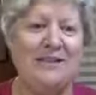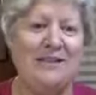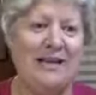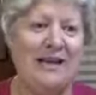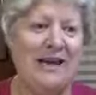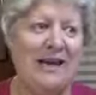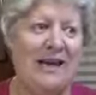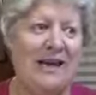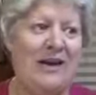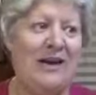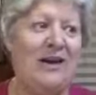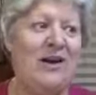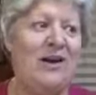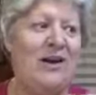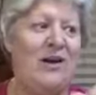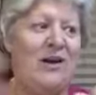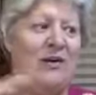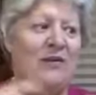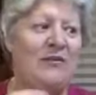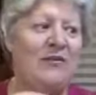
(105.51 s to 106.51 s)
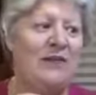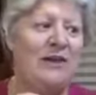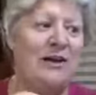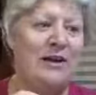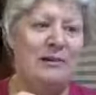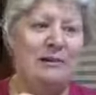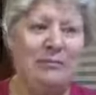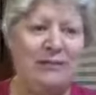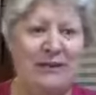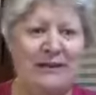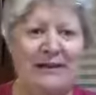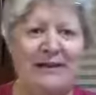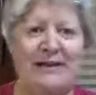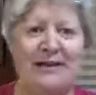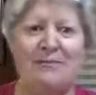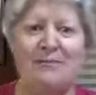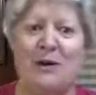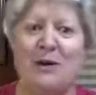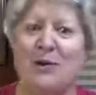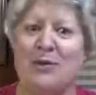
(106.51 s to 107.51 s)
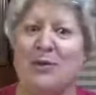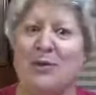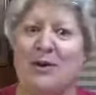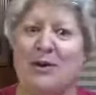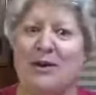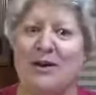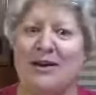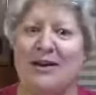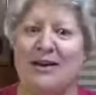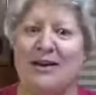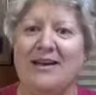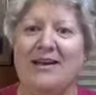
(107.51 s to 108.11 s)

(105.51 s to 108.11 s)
day for completing my work